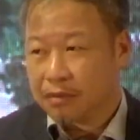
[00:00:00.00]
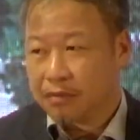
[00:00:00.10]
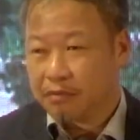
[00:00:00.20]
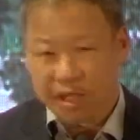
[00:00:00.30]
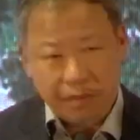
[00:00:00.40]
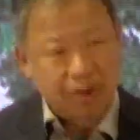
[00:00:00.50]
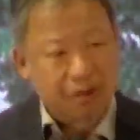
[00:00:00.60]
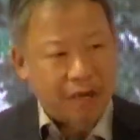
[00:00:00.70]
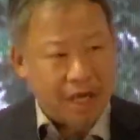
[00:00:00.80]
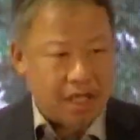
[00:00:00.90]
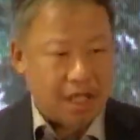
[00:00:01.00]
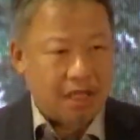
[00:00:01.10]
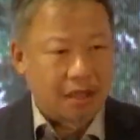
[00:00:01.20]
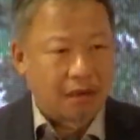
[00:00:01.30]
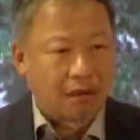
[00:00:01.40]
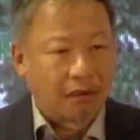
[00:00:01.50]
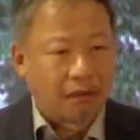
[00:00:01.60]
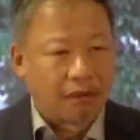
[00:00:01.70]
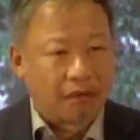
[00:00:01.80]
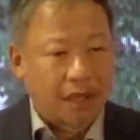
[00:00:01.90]
People buying in,
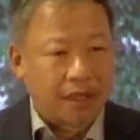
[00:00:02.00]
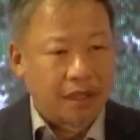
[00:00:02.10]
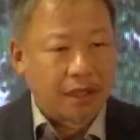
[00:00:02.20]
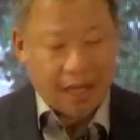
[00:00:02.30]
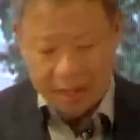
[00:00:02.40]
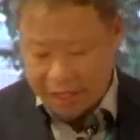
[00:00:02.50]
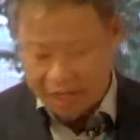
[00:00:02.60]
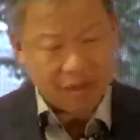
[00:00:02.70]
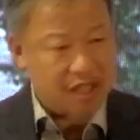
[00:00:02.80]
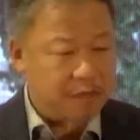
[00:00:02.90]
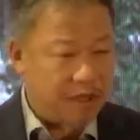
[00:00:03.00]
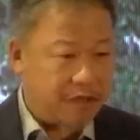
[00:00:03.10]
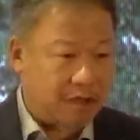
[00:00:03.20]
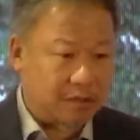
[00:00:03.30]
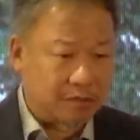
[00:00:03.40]
right? And this must be found.